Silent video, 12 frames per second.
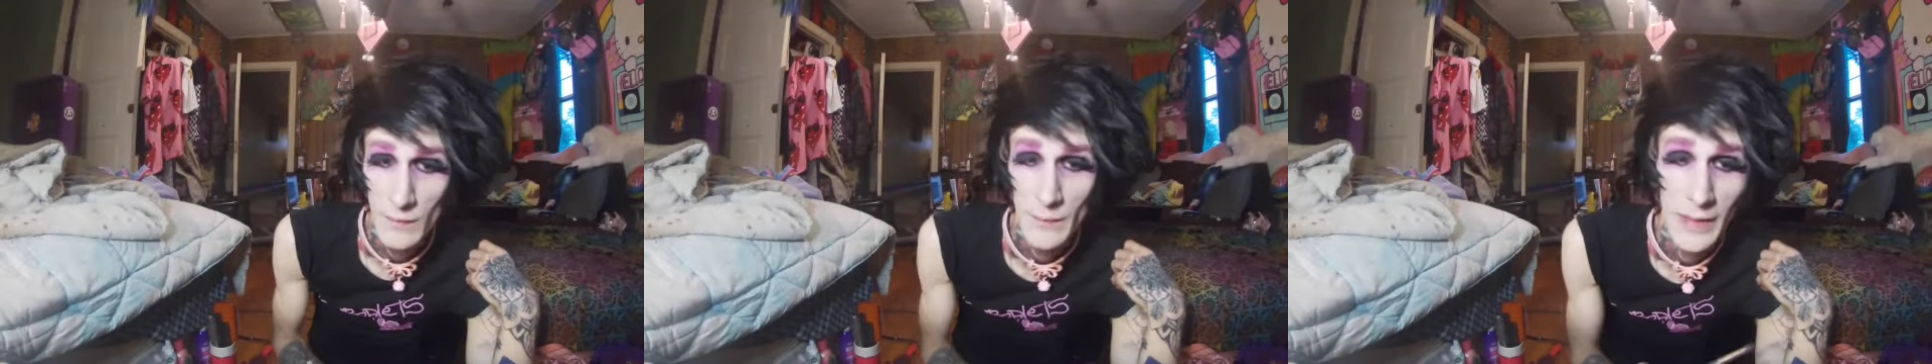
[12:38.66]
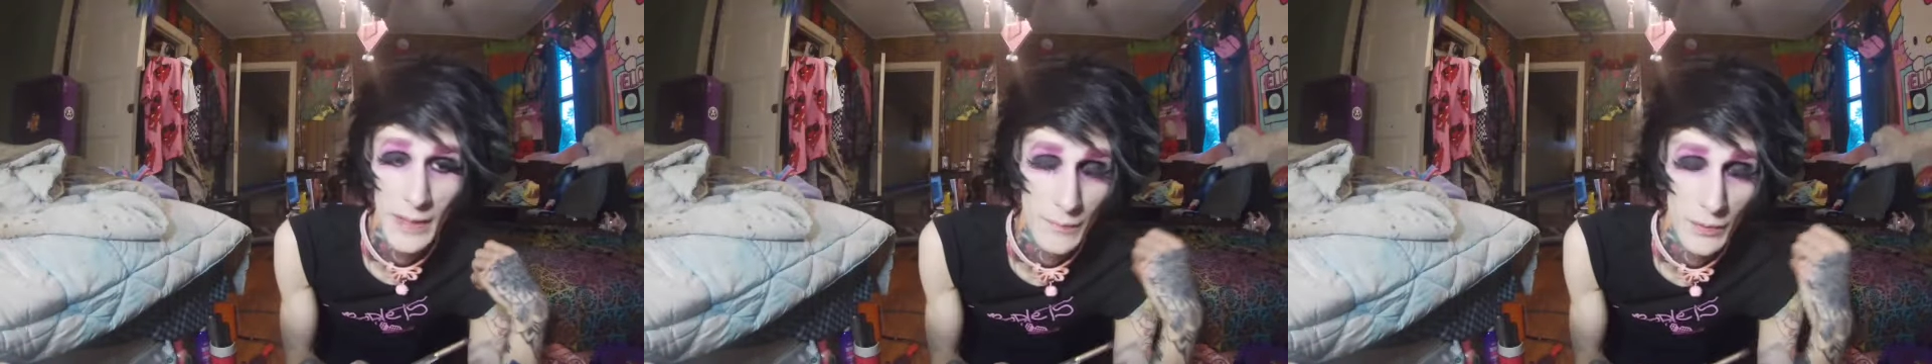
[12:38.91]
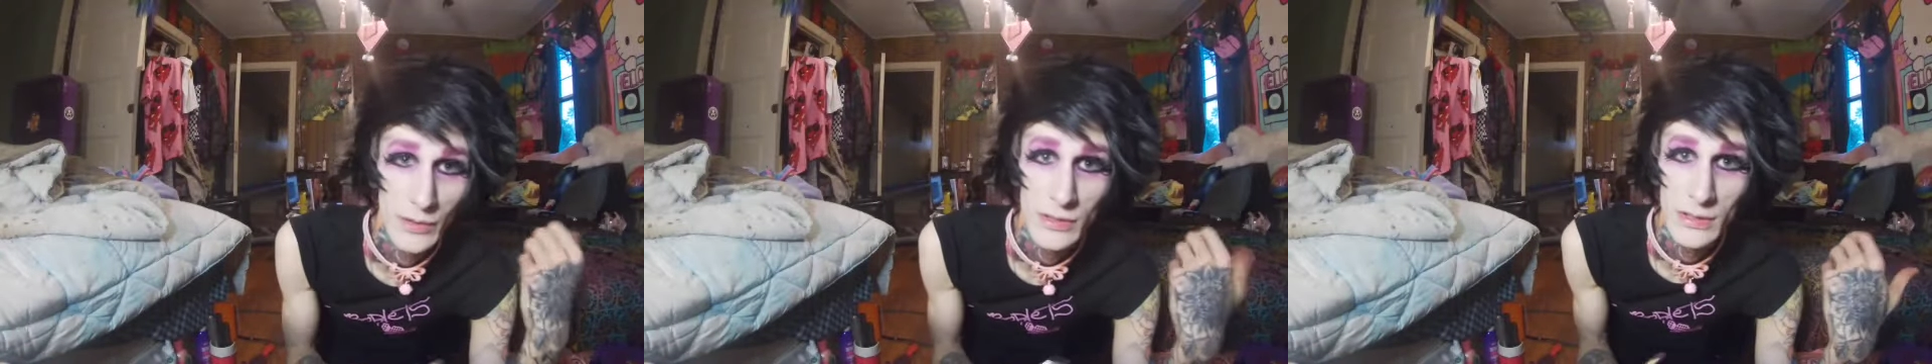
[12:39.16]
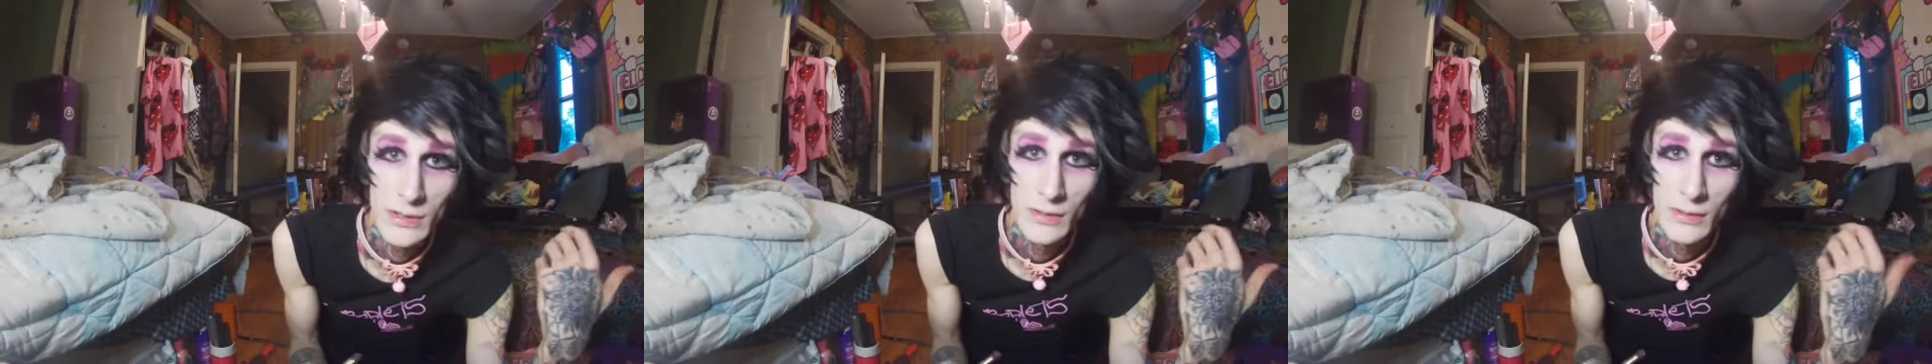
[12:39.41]
I'm a bad
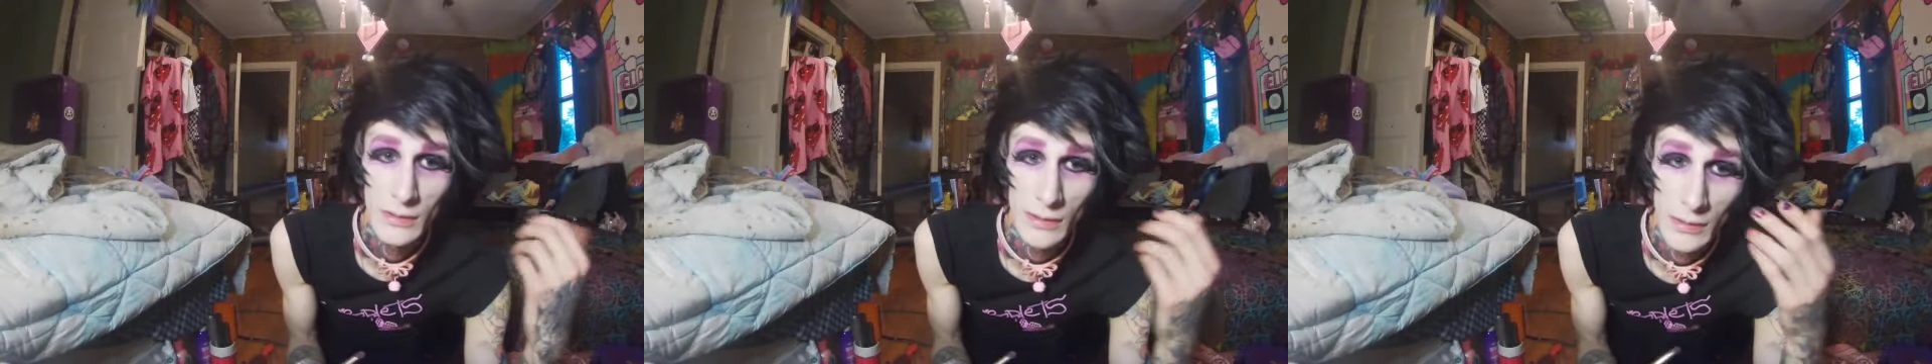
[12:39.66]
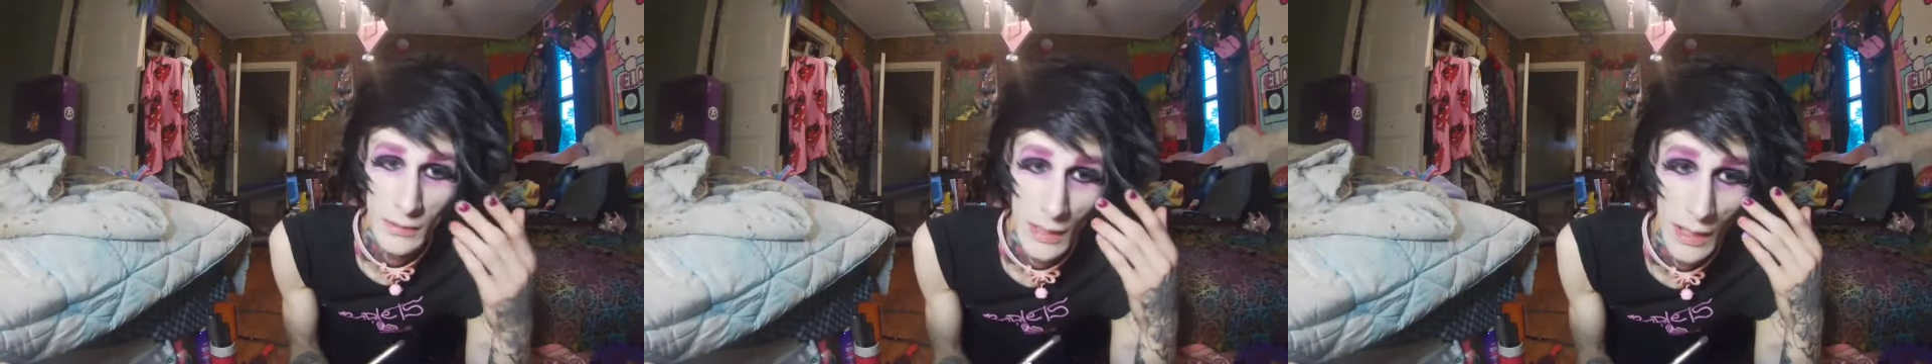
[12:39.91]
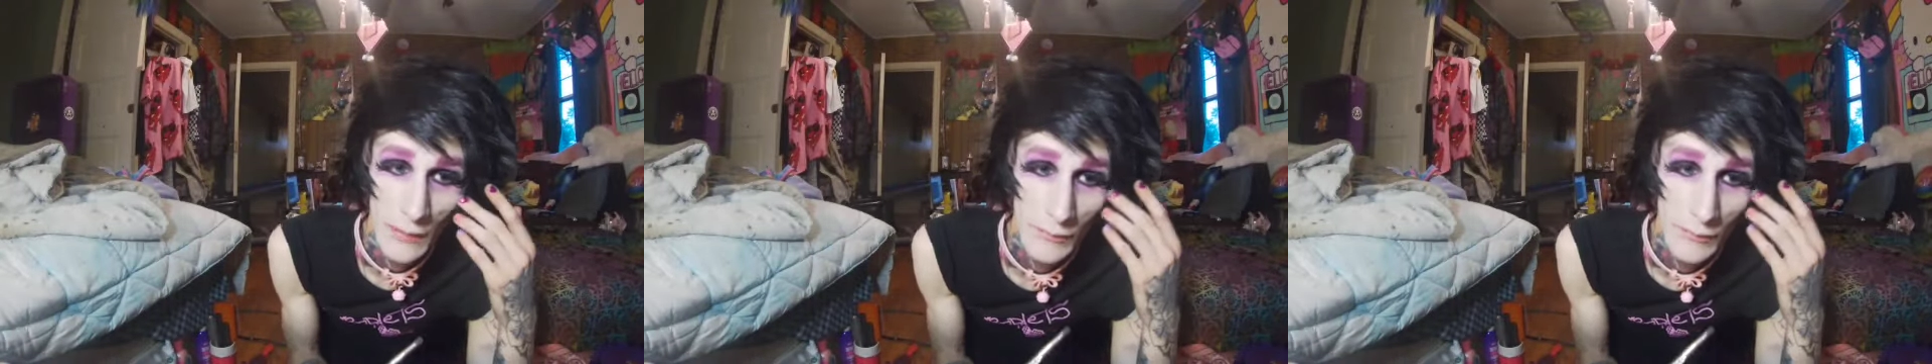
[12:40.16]
person. Like I